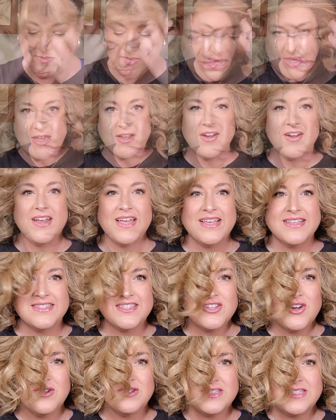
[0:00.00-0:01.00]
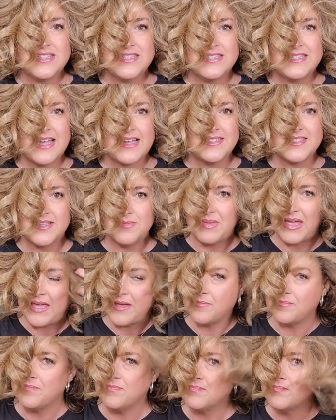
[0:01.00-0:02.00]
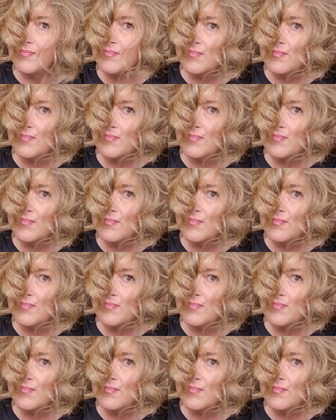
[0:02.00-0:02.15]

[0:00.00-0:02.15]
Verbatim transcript: Right, so here is toasted sesame.